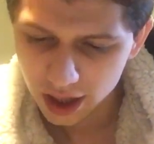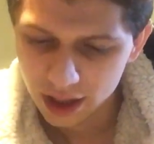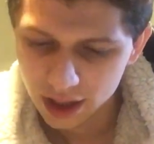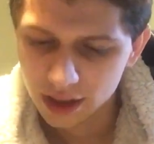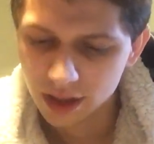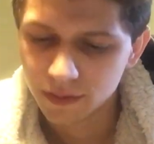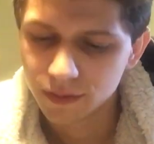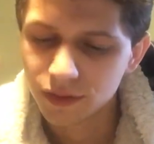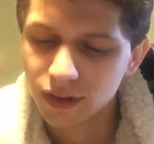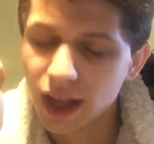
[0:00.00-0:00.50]
And
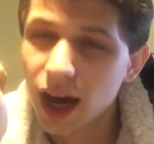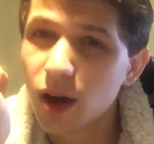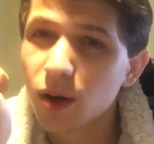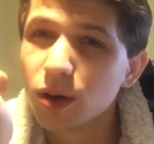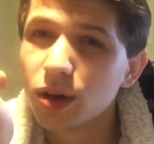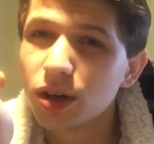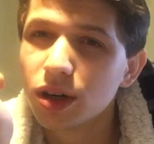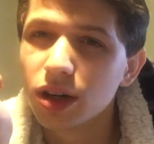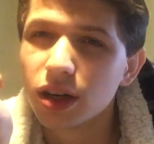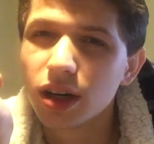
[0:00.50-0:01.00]
the
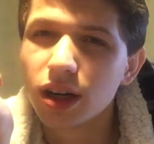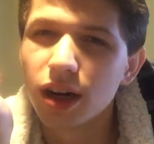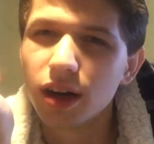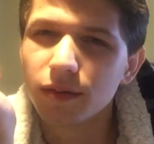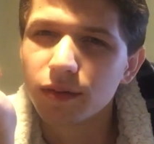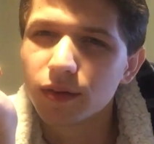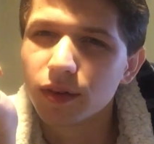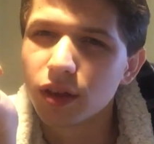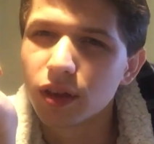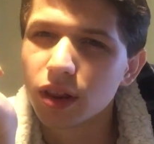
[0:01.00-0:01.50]
flower
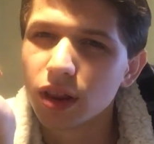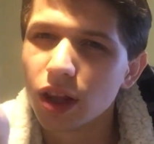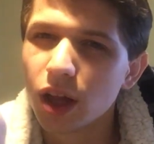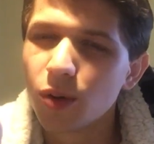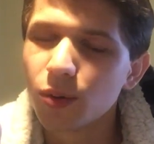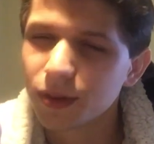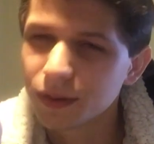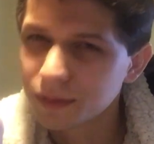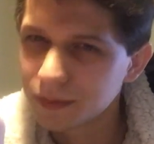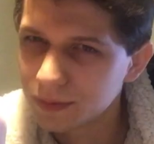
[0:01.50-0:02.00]
of
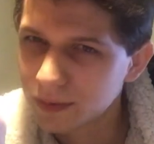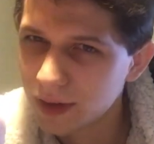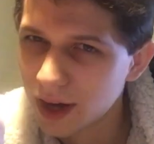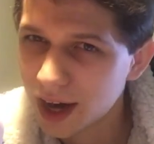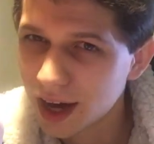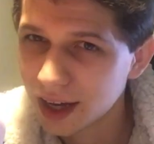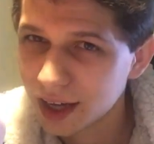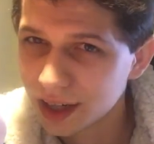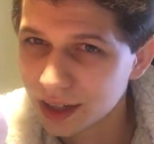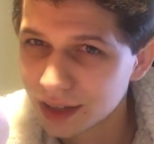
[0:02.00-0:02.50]
glowing
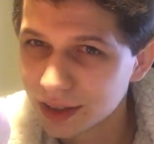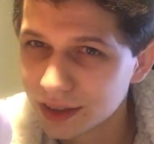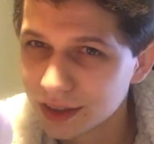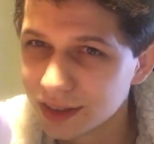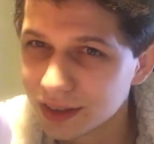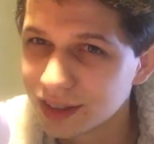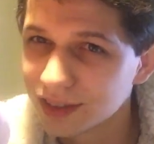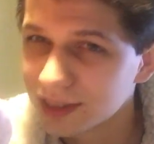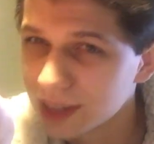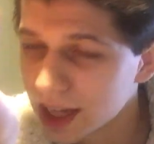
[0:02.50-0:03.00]
fire,
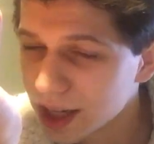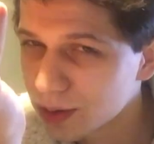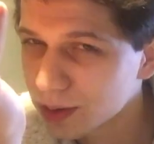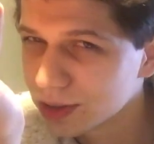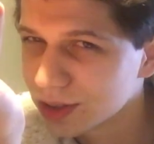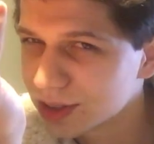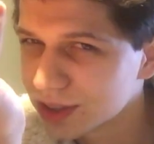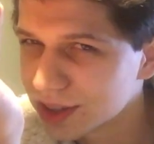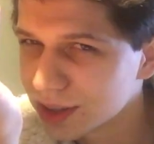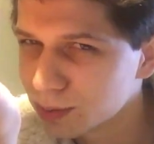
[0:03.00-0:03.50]
the
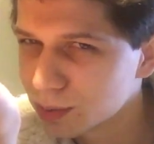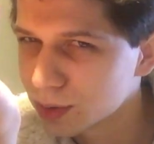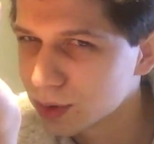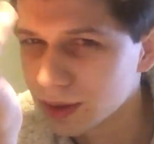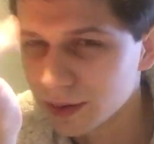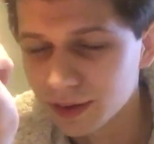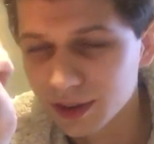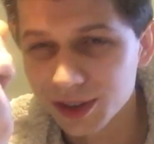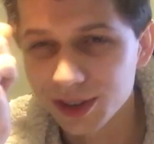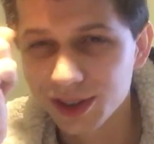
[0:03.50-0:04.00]
sacred symbol
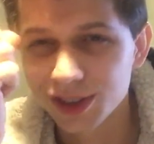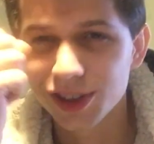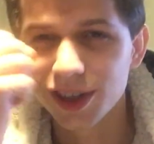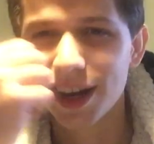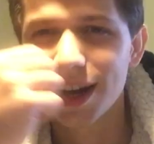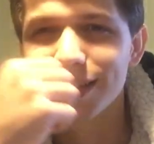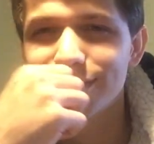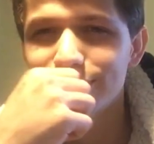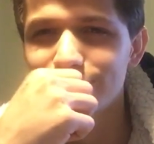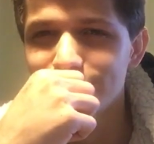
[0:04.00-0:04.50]
of the
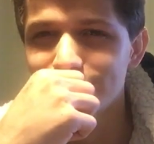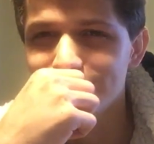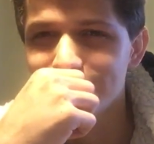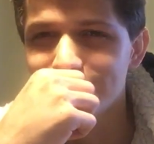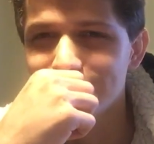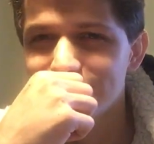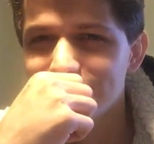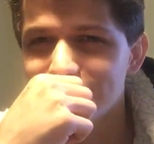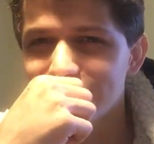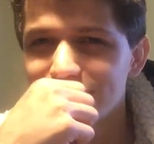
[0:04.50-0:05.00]

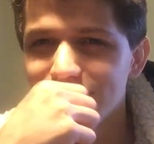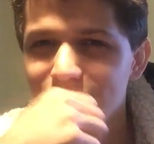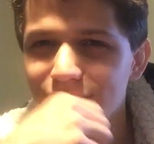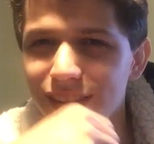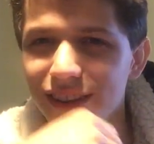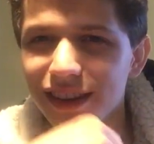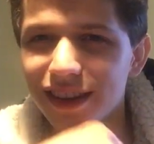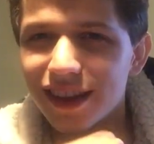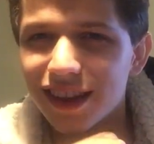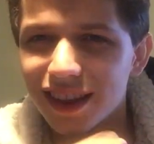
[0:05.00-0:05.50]
Zoroastrians,
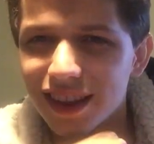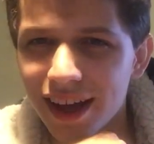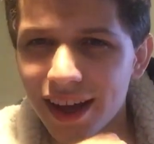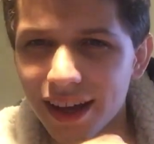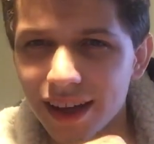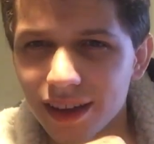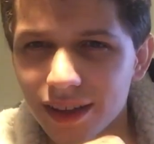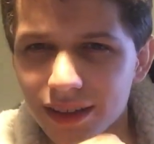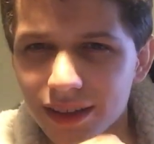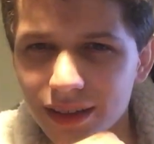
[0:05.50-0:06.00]
the
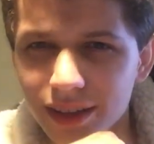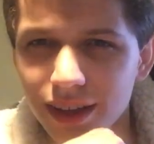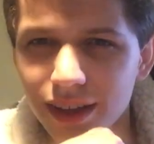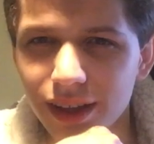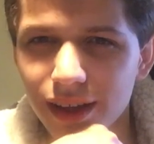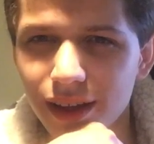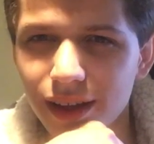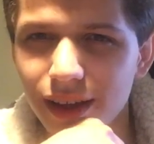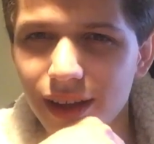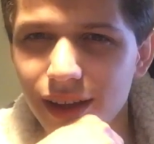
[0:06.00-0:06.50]
light,
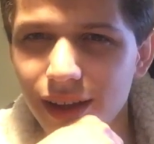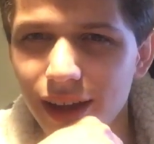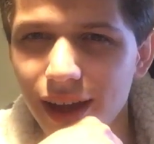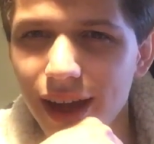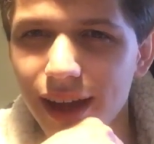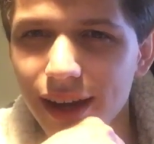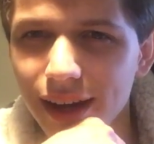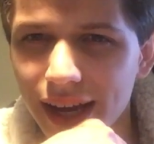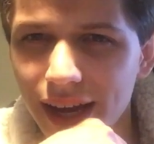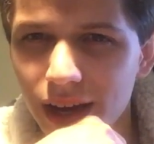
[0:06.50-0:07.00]

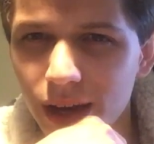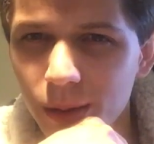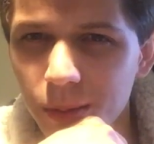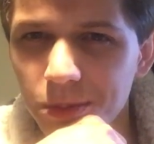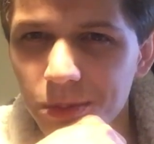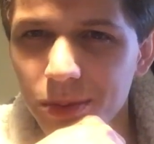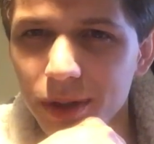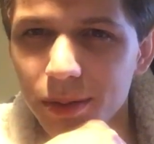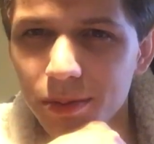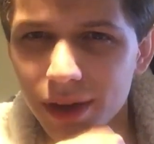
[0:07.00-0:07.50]
had now
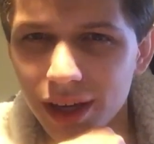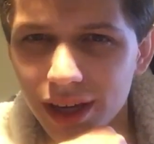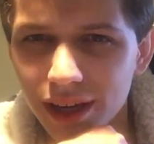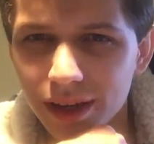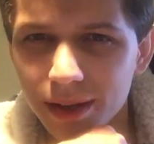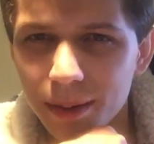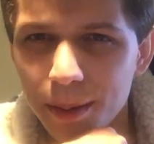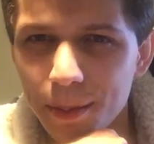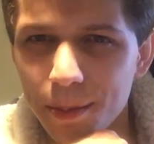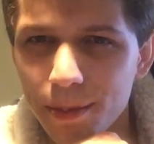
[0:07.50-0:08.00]
been
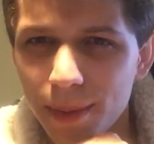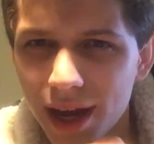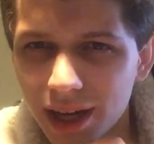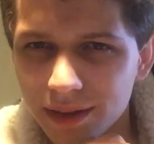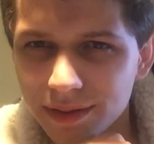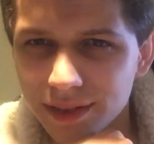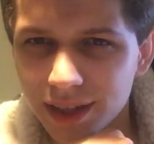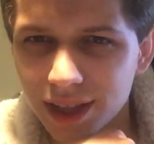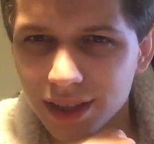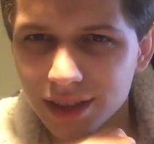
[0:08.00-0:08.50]
made
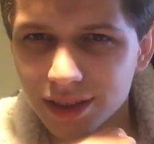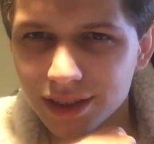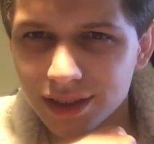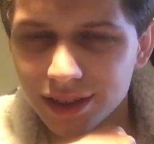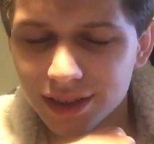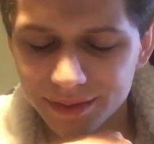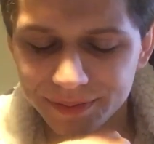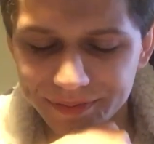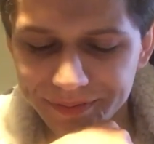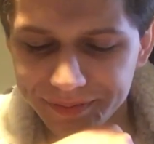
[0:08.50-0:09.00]

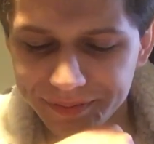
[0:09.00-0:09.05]
manifest.